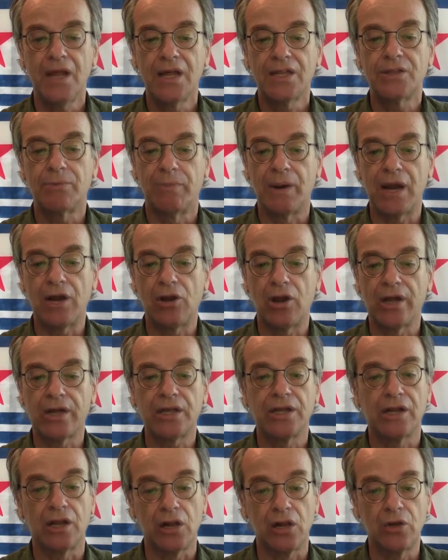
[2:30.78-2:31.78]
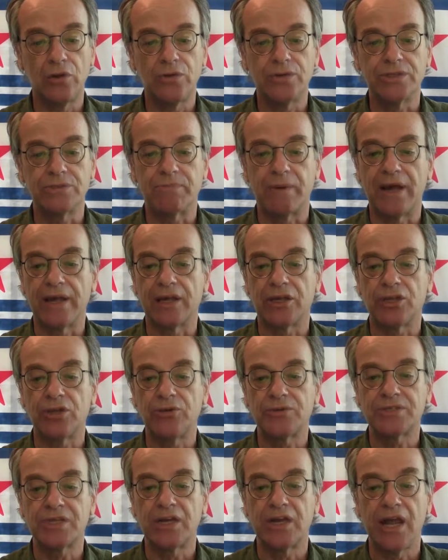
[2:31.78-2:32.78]
The bylaw concludes by
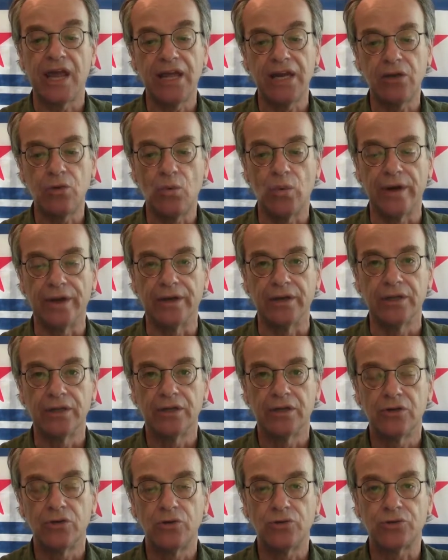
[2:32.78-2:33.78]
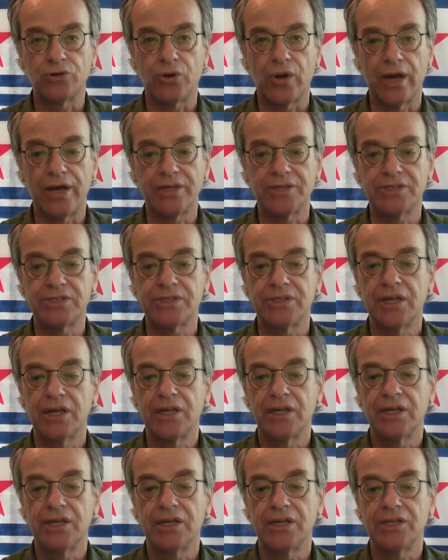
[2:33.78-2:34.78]
accusing anyone who tries
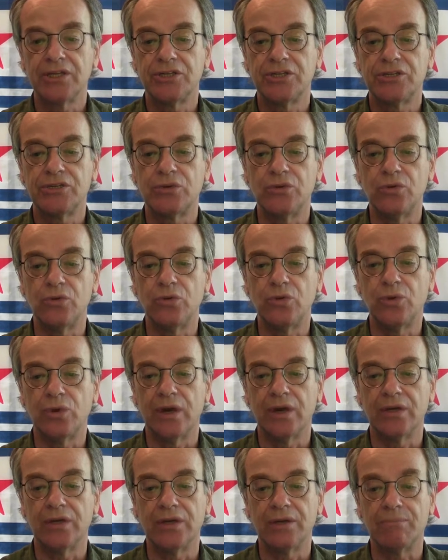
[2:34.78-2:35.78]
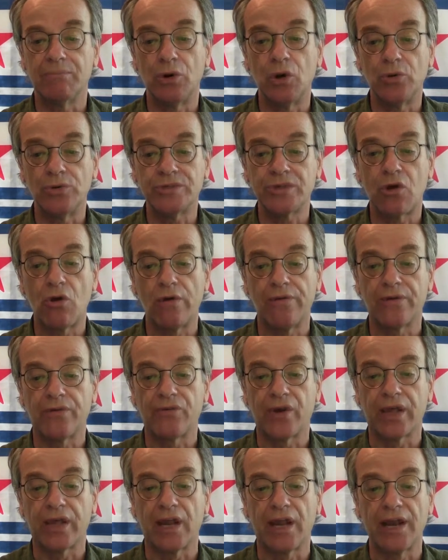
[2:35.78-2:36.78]
to impose COVID
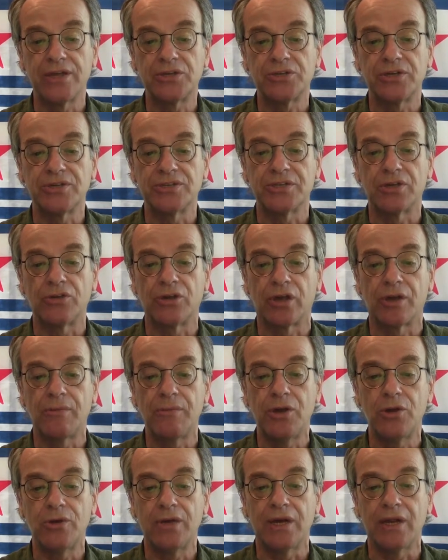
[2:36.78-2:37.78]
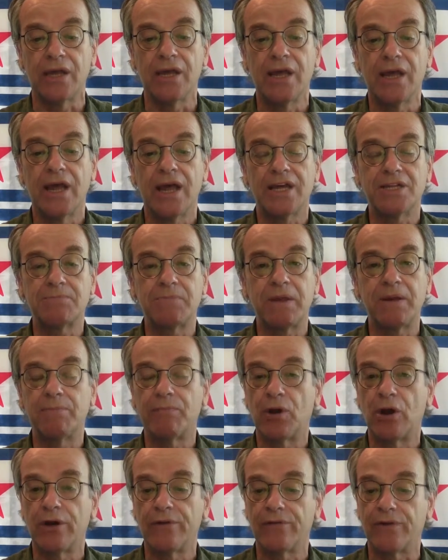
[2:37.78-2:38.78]
regulations on the community as being
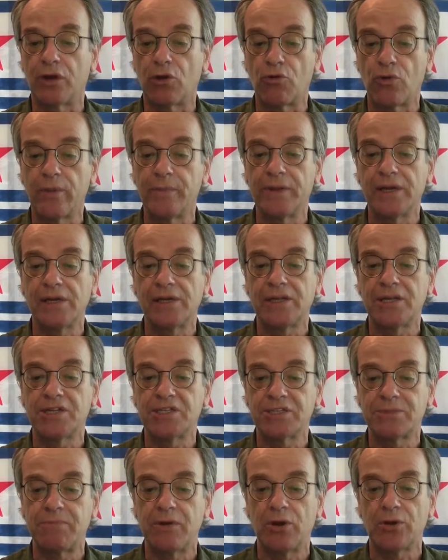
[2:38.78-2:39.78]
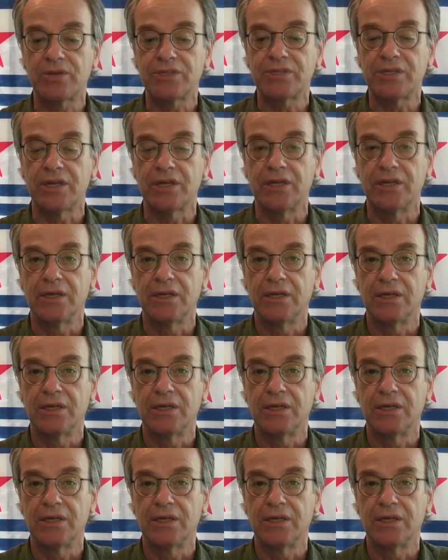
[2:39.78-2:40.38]
part of a criminal conspiracy,